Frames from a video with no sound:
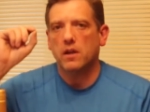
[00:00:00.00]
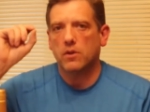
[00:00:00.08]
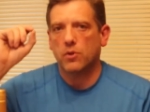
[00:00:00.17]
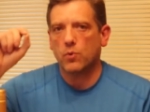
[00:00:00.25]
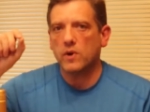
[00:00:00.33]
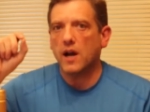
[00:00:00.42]

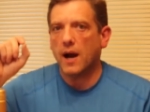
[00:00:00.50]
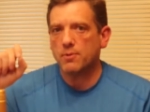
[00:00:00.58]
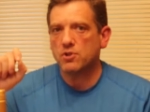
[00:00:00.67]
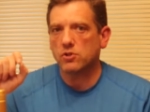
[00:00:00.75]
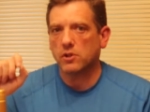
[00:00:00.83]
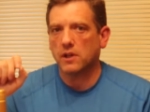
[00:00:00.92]
three
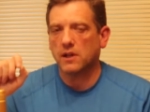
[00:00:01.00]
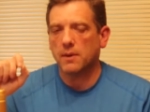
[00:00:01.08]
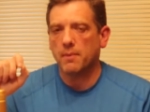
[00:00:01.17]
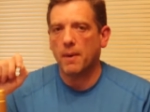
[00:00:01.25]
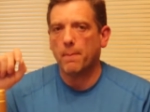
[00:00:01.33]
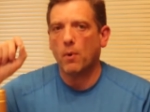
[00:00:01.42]
options are going to
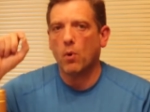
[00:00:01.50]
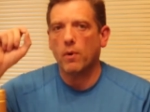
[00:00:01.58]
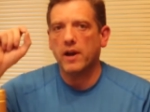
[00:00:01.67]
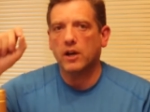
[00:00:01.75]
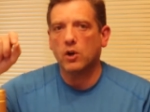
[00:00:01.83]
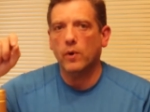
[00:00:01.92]
come up.
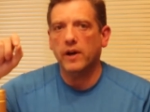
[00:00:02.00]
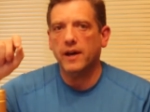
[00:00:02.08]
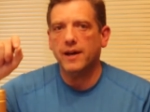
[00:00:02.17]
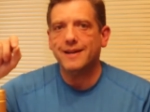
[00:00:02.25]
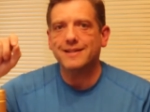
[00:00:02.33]
Go ahead